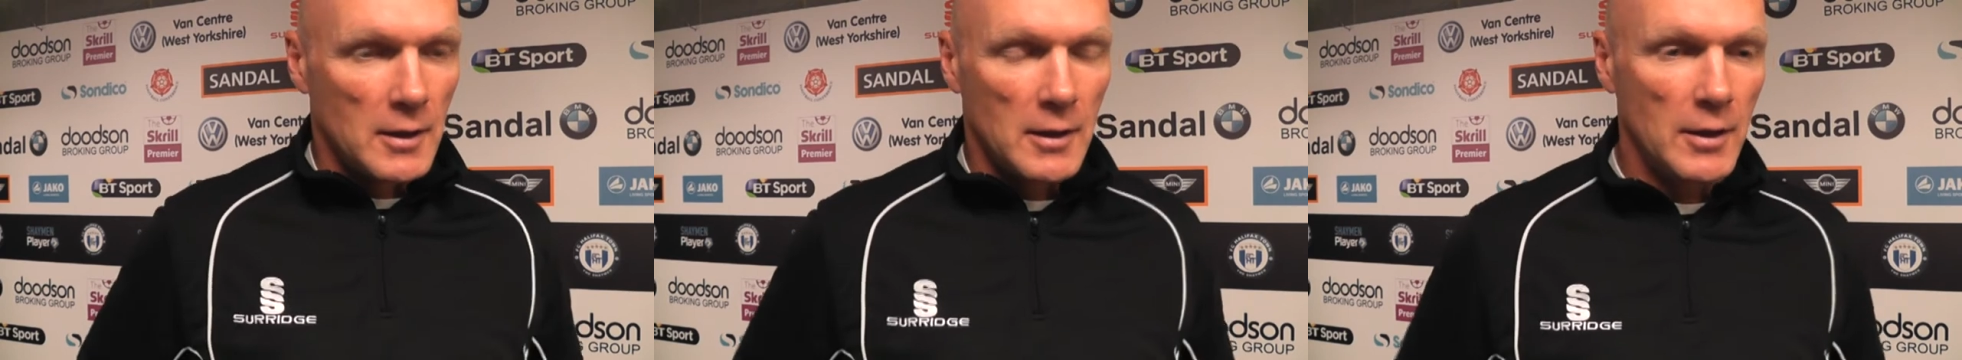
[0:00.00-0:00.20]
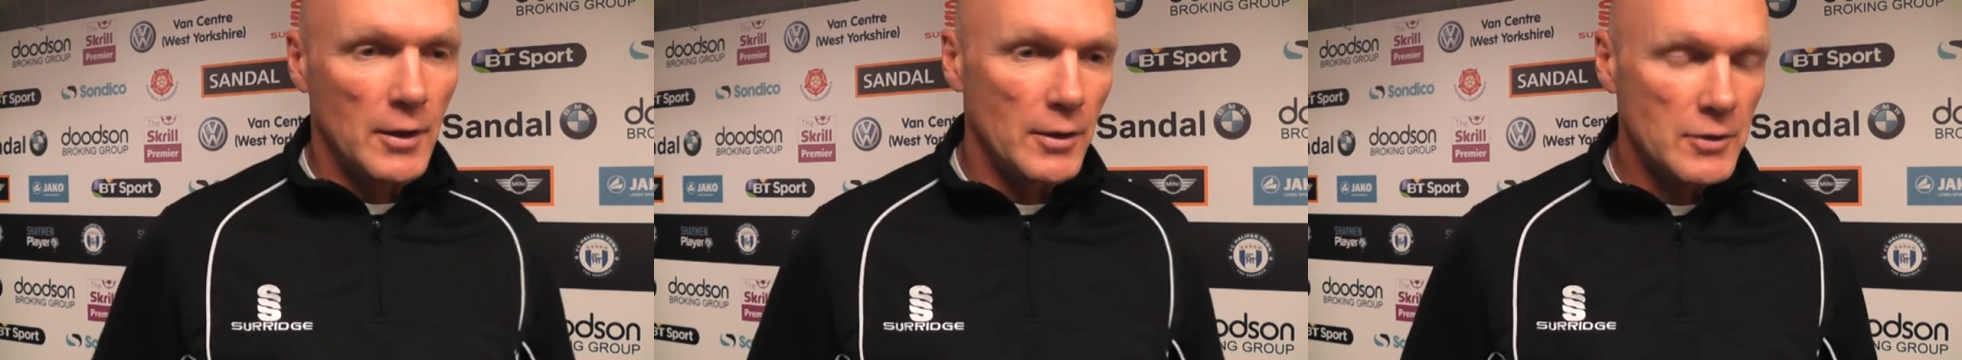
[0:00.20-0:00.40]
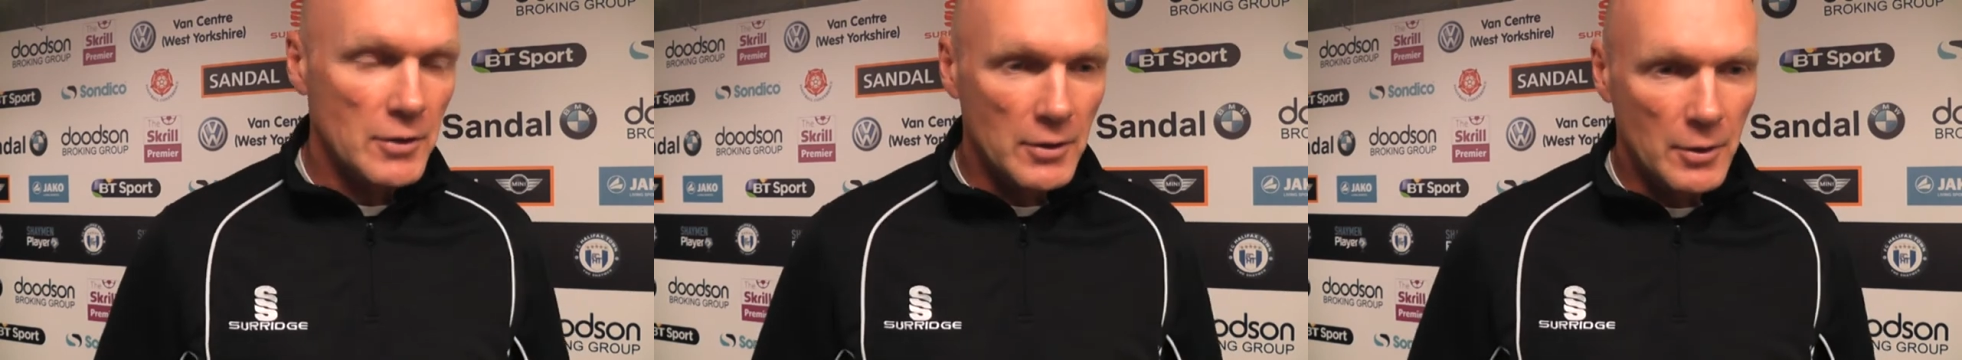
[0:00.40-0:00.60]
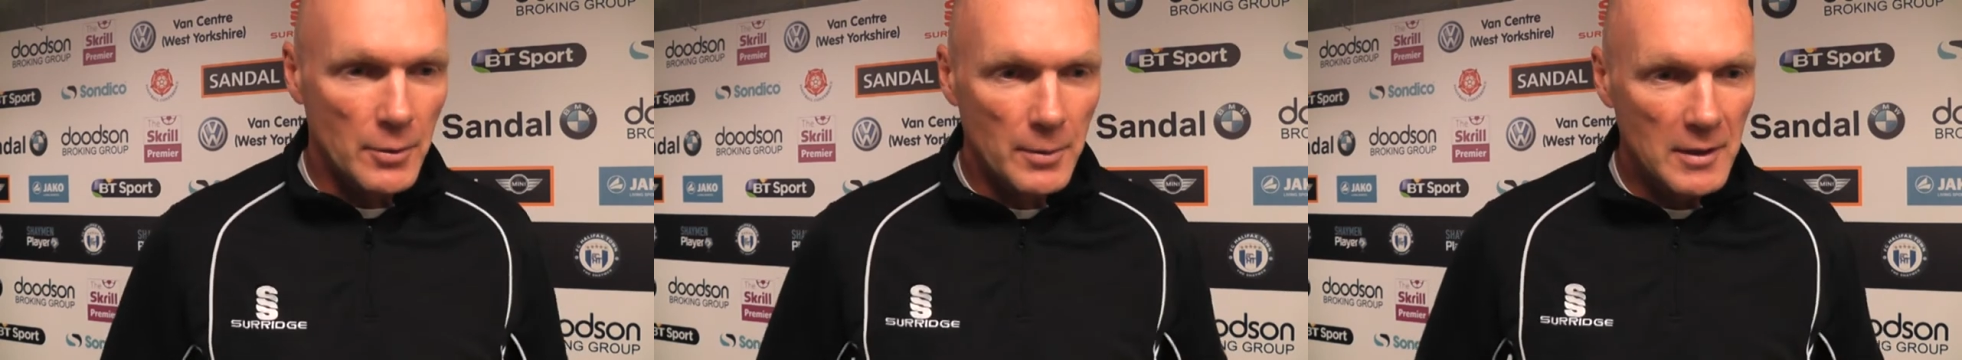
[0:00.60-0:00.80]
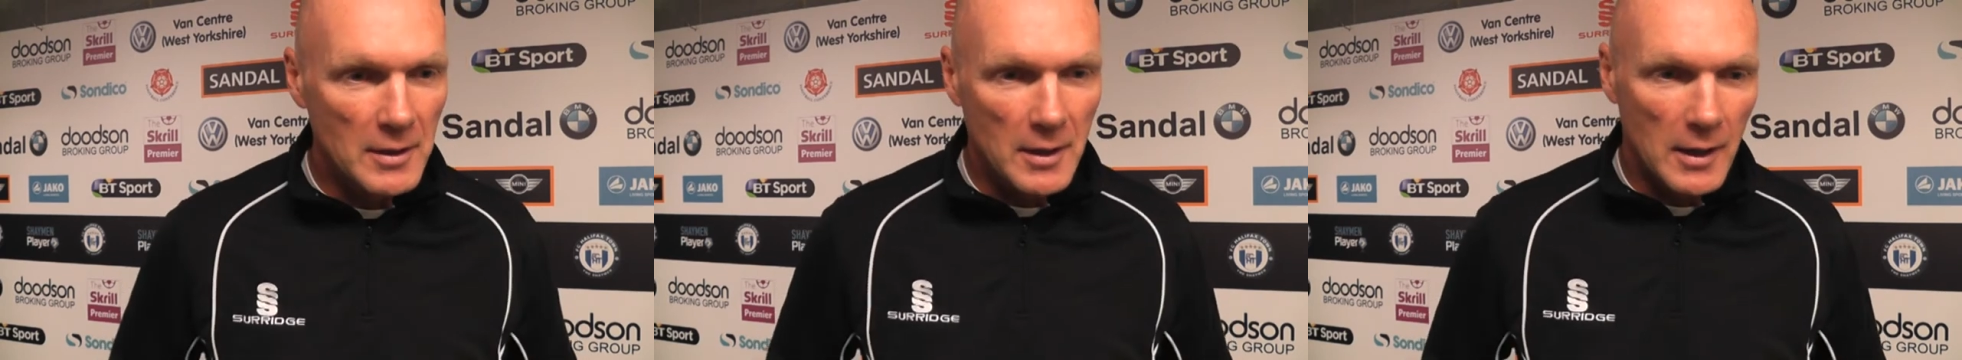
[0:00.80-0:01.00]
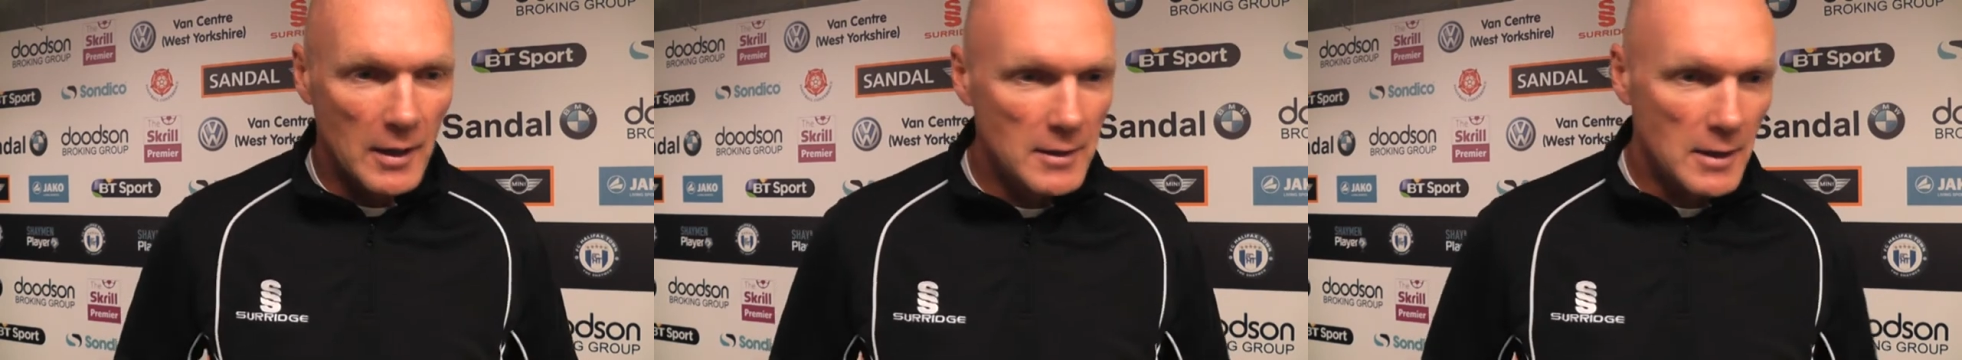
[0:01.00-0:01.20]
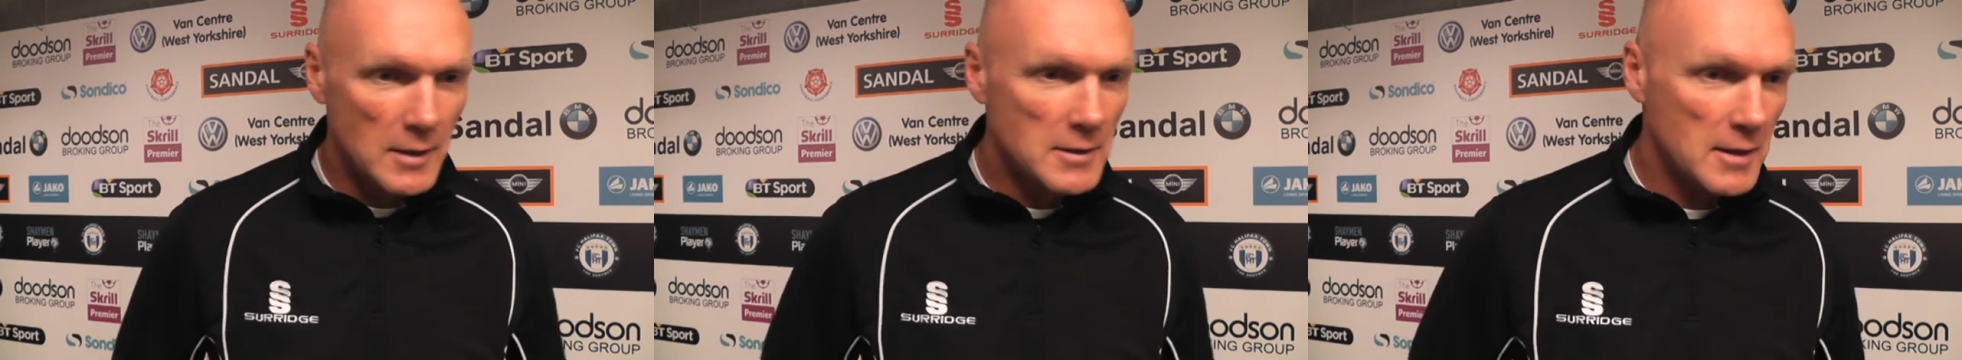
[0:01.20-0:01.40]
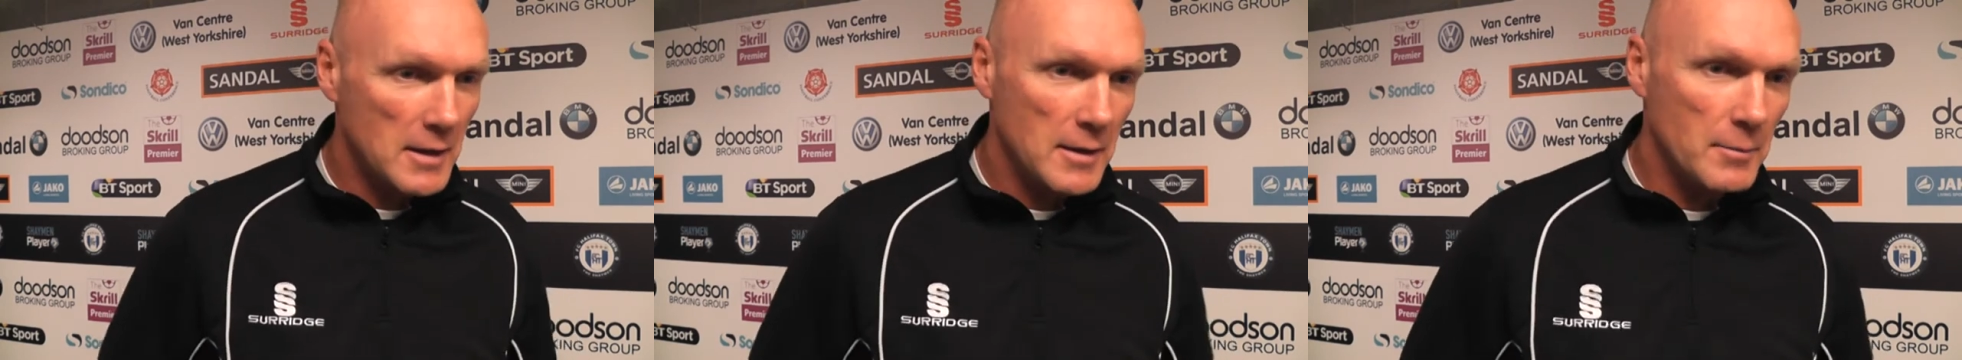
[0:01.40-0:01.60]
you know, should come in
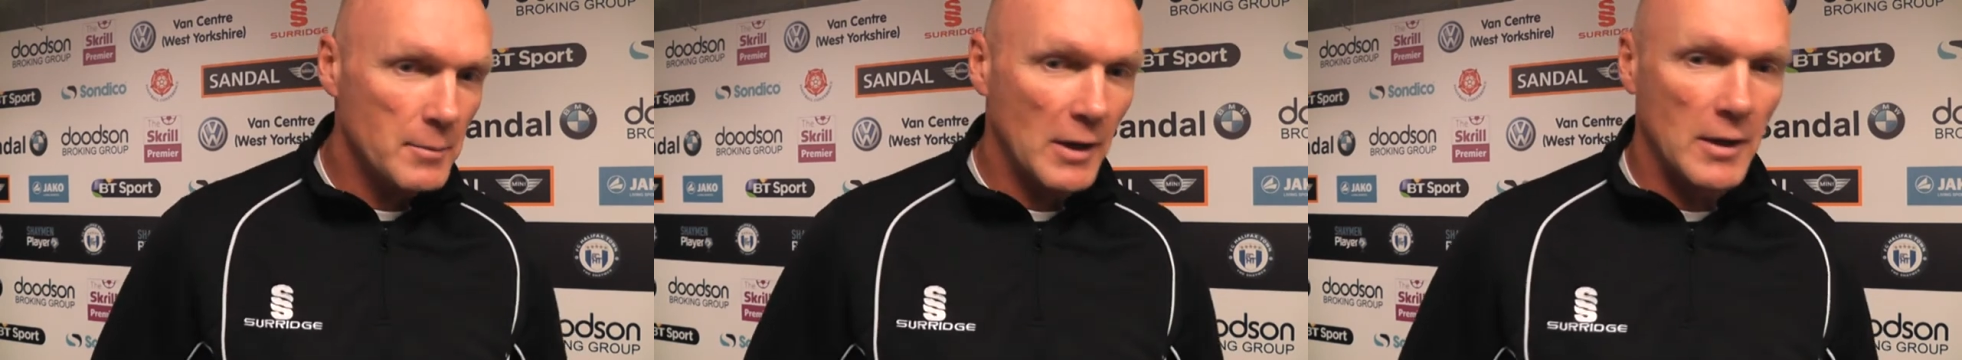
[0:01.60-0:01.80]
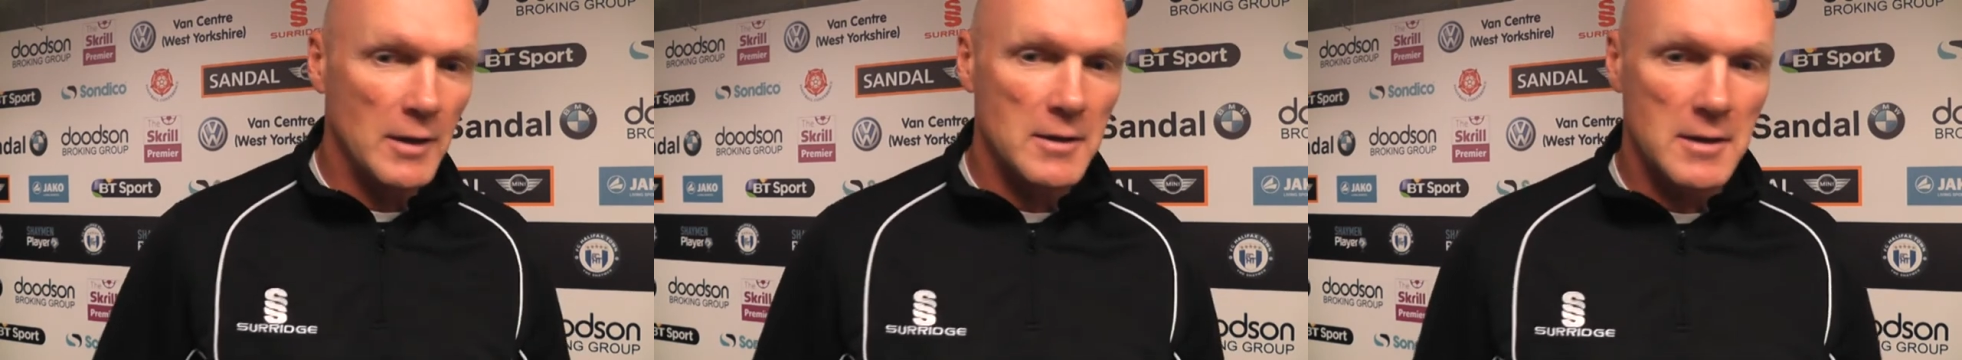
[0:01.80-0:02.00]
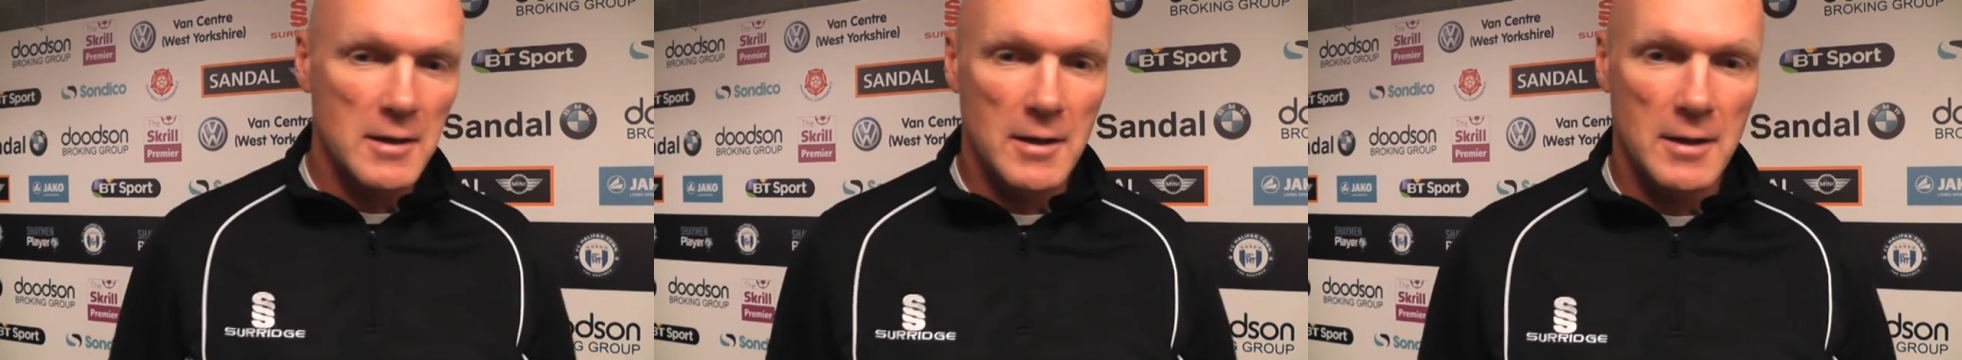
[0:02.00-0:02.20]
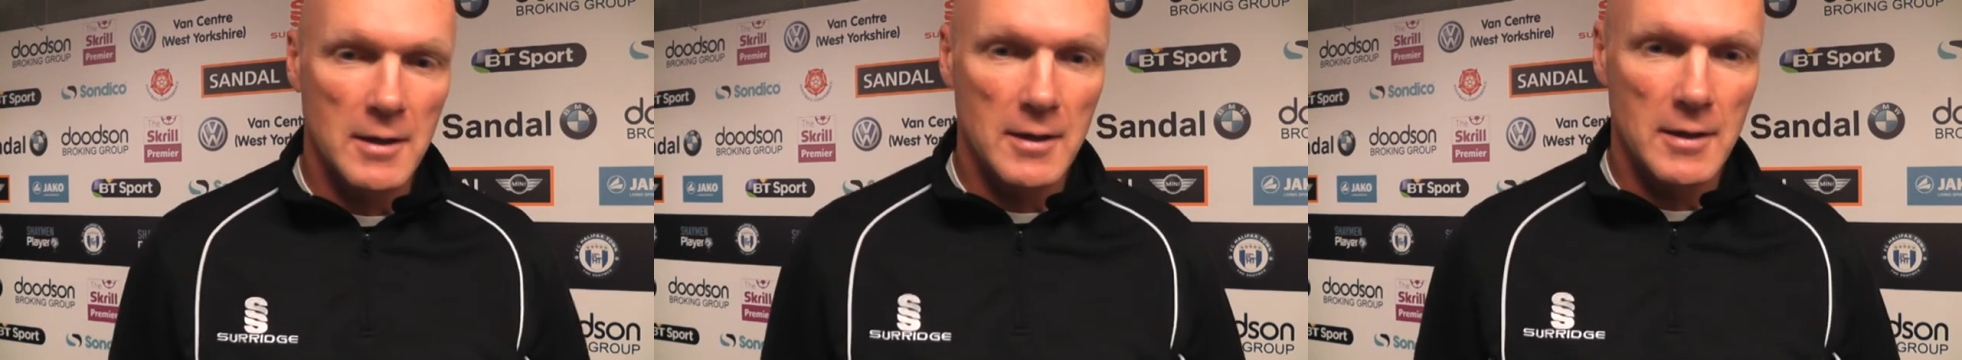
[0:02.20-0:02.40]
and see them, because